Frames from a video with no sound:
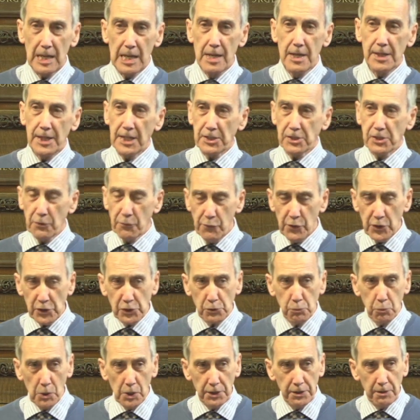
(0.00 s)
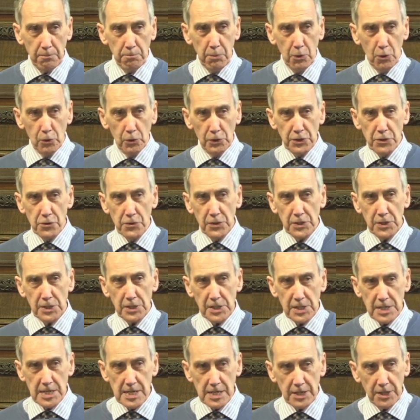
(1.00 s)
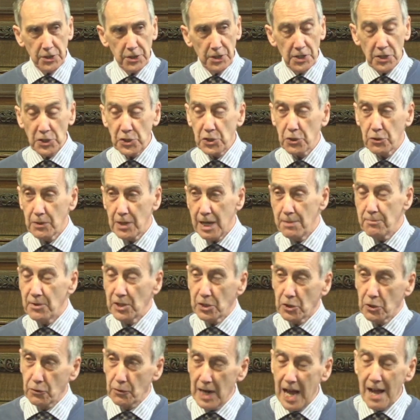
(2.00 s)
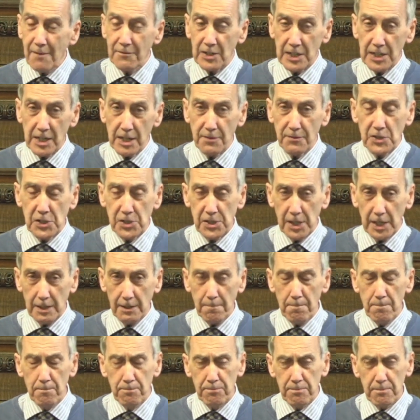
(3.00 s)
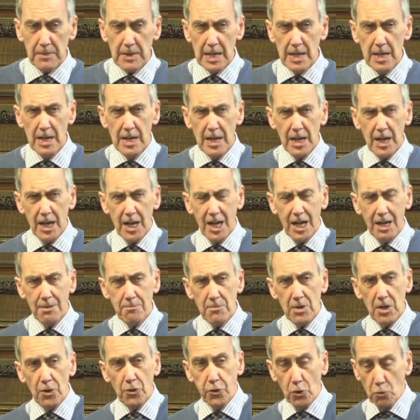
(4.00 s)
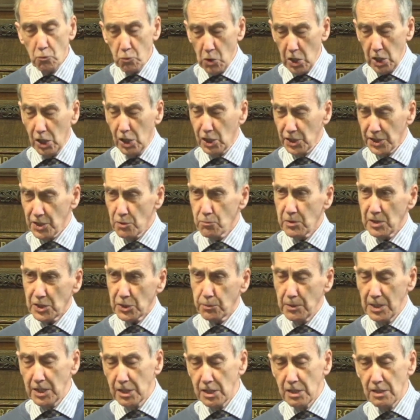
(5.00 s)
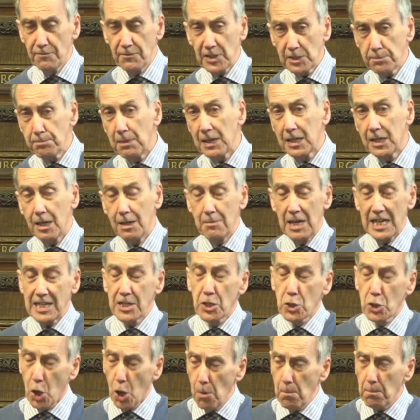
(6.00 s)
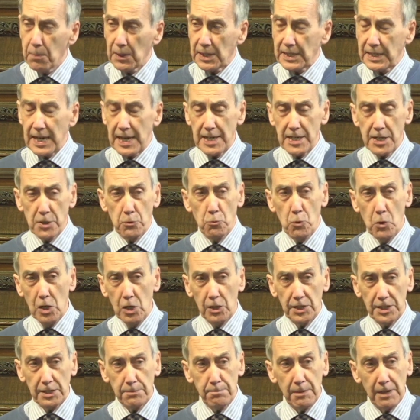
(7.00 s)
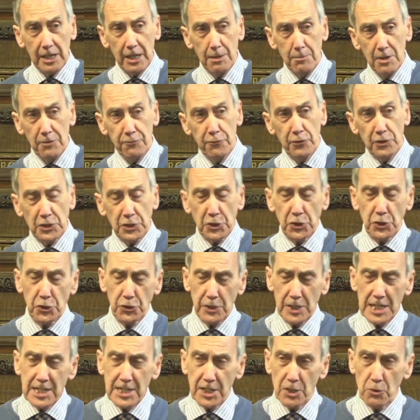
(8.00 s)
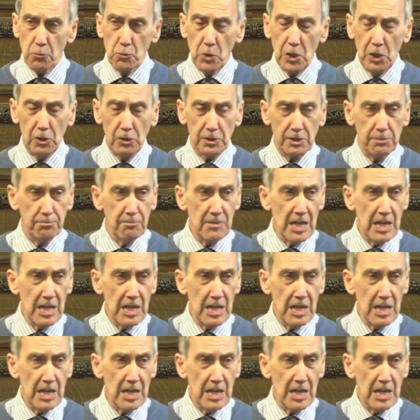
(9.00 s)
That's the first word that Paul uses here to describe the gravity of sin um, the world in which we live has become a complicated world, it's become a frustrated world.